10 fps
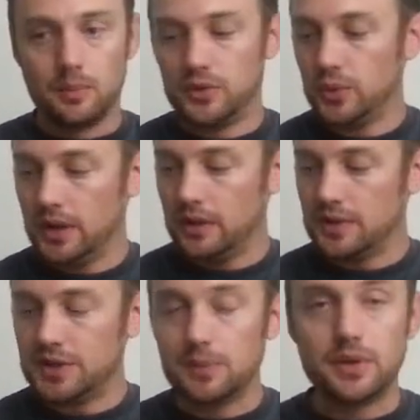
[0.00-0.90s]
Between
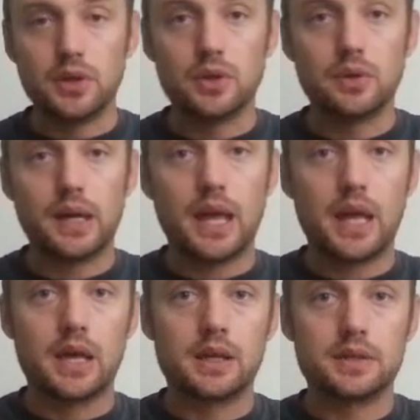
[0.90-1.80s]
the GPU
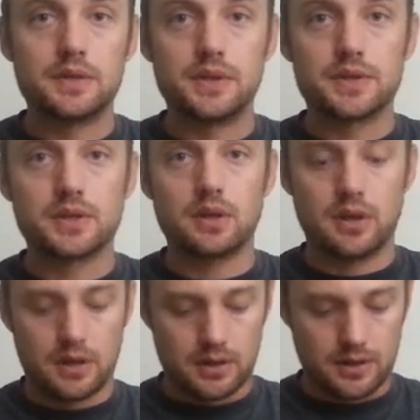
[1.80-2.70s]
and this
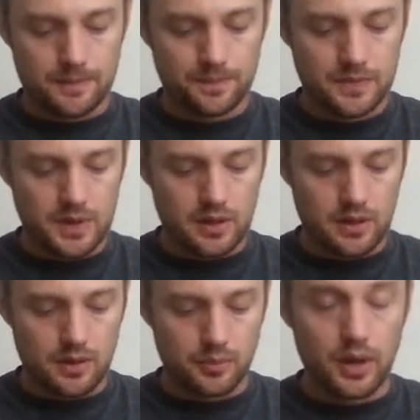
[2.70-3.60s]

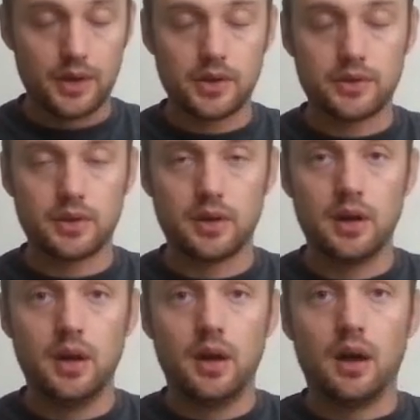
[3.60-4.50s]

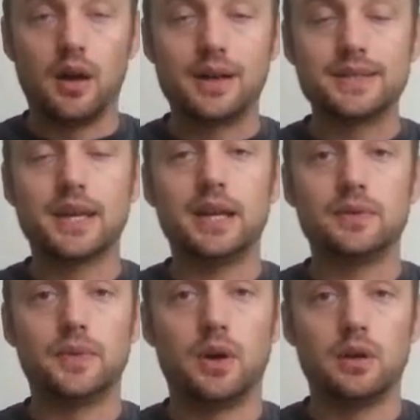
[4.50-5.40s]
processor on
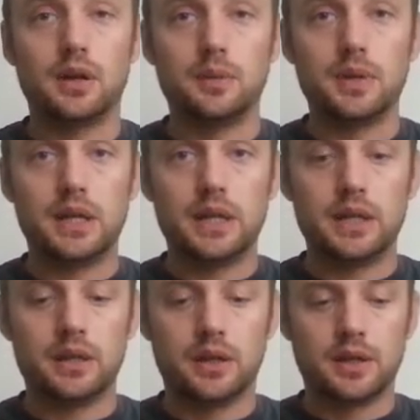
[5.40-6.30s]
Titanfall, I'm
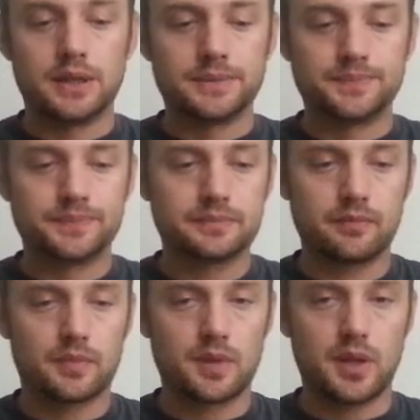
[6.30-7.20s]
getting
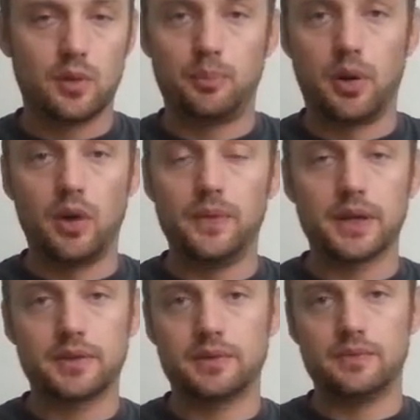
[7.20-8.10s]

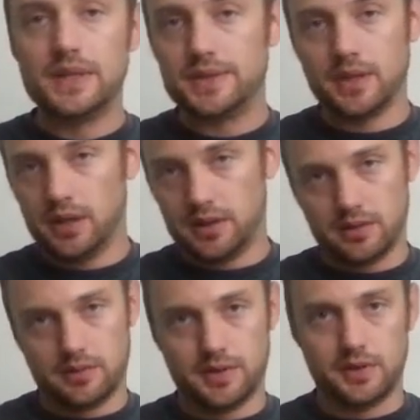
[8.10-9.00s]
perfect VSync
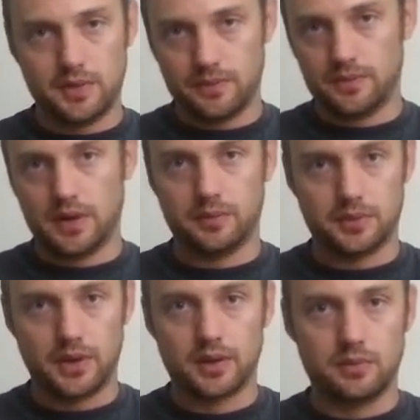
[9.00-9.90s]
60
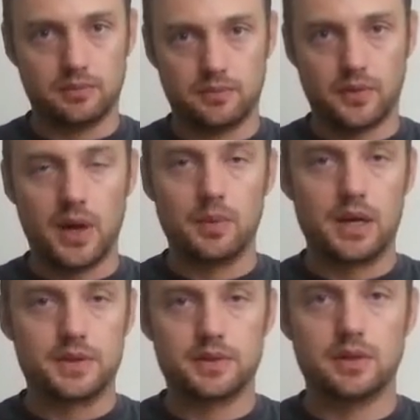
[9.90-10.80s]
frames per second frame
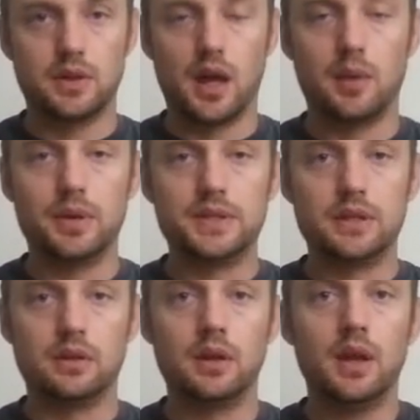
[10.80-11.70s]
rates. Not a big
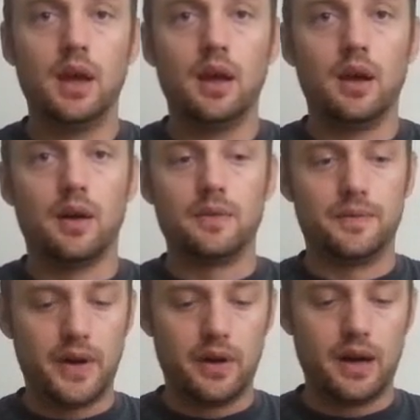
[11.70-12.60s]
deal.
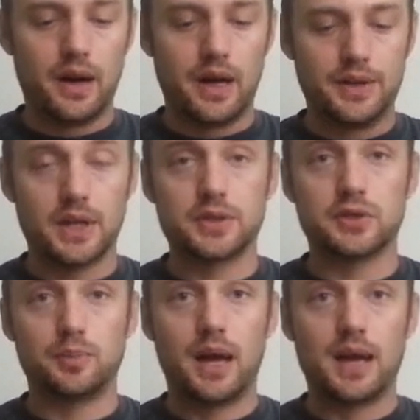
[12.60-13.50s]
Very high
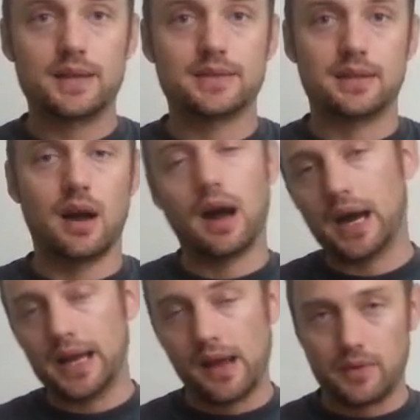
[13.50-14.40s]
texture packs and
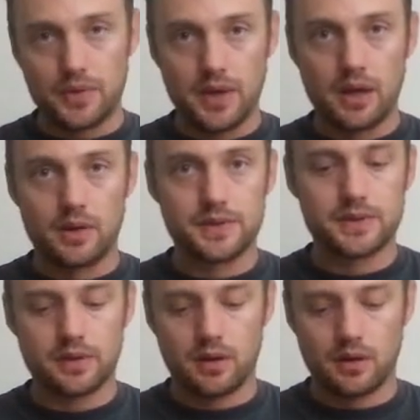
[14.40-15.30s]
high everything
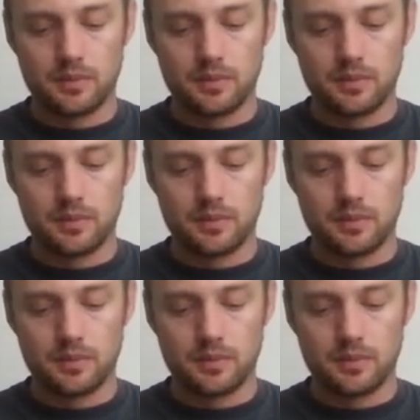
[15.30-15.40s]
else.